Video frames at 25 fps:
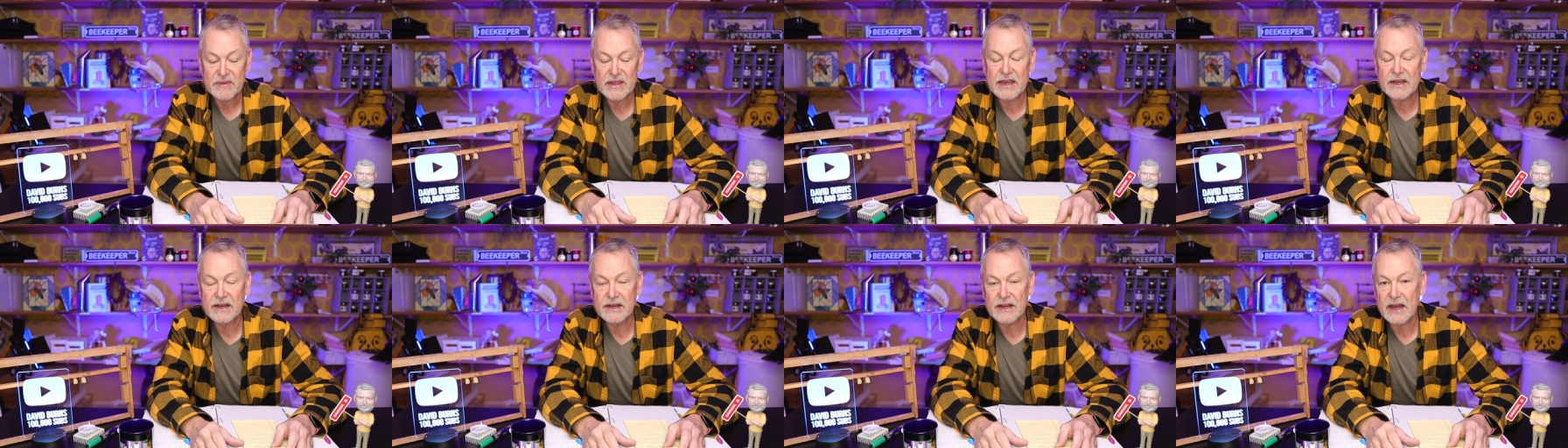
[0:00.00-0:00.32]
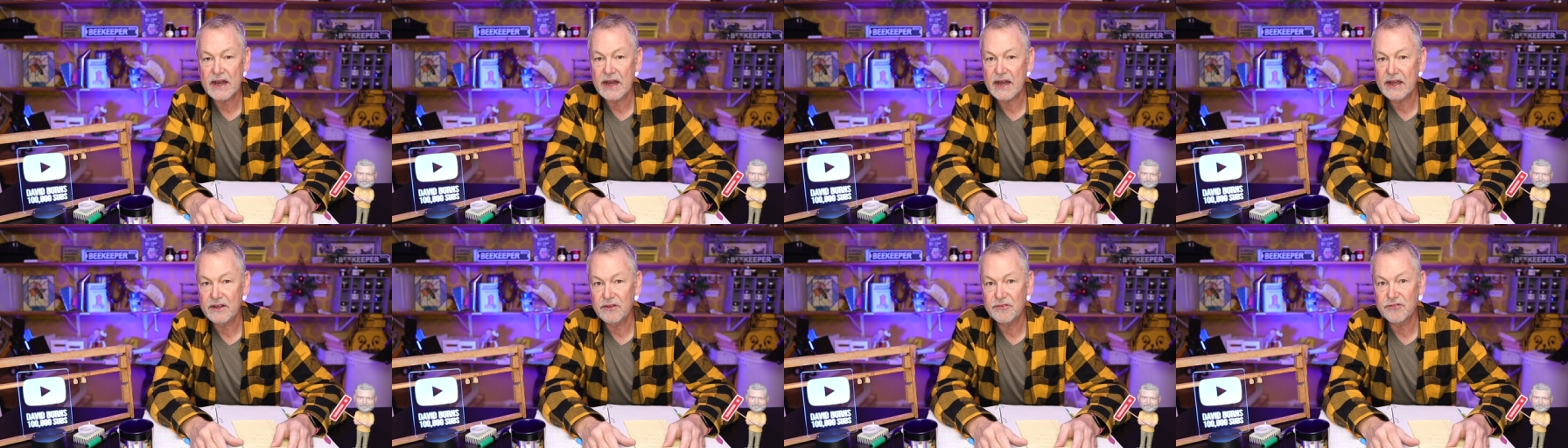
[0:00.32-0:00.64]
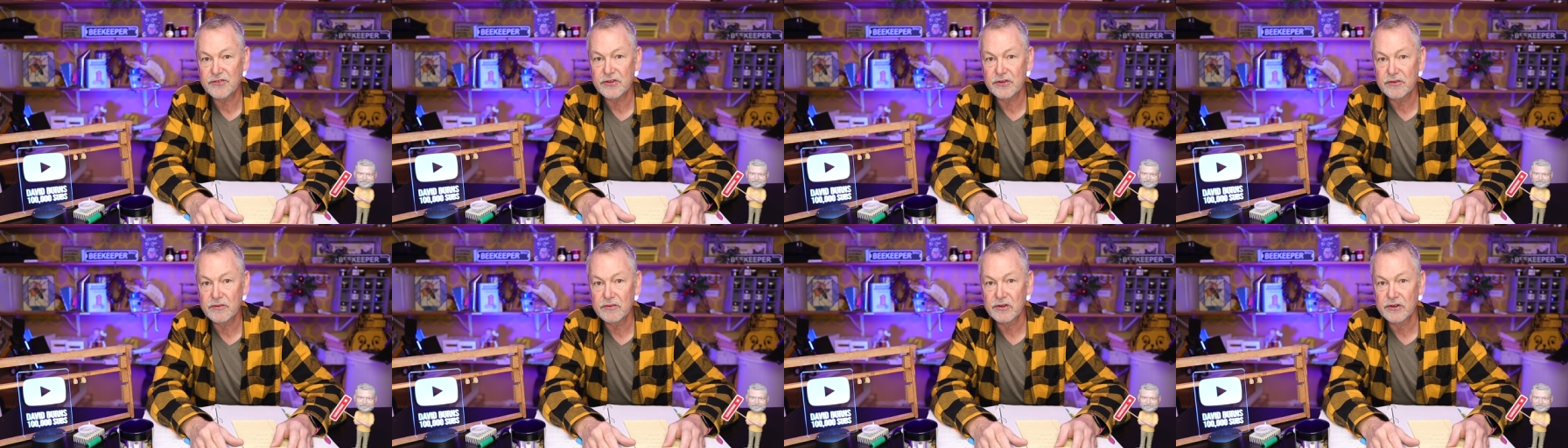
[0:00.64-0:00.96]
And I
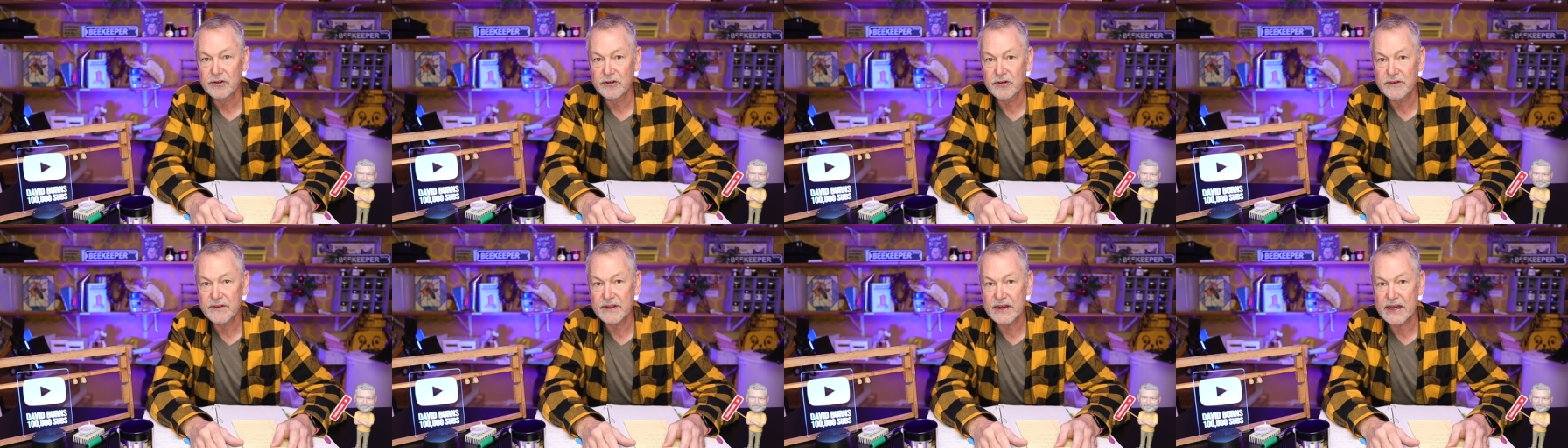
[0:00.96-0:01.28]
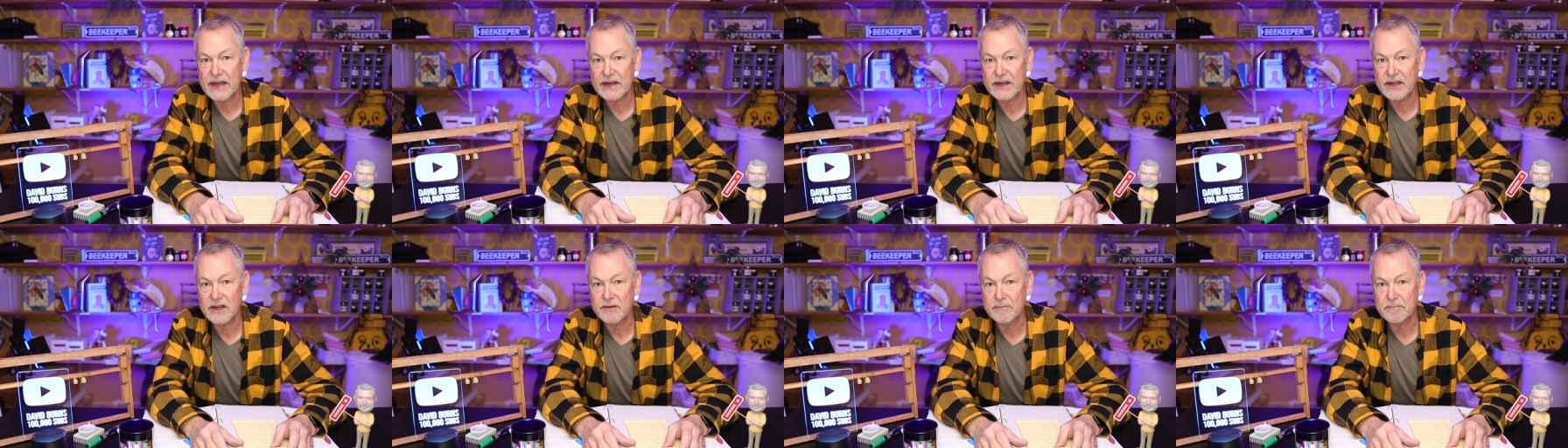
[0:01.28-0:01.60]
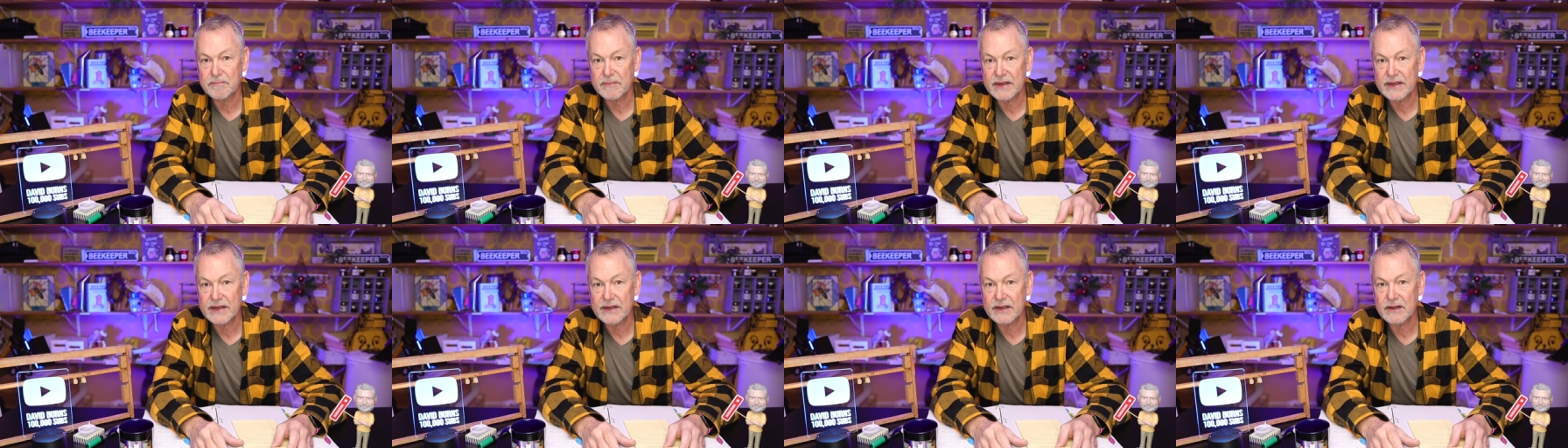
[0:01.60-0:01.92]
soon learned that I could
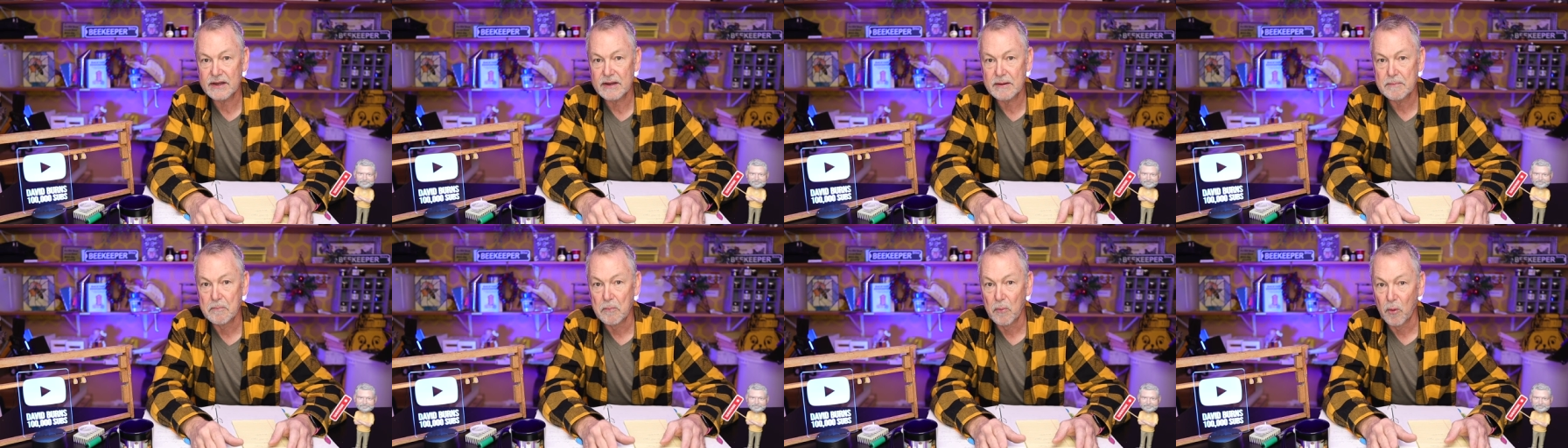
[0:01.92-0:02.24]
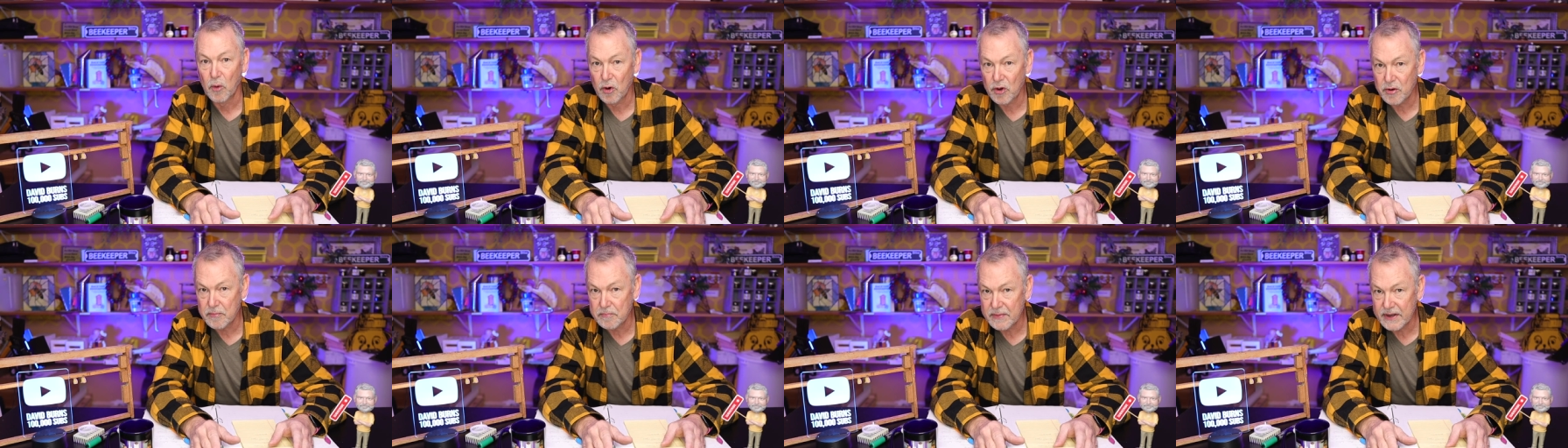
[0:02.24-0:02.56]
make more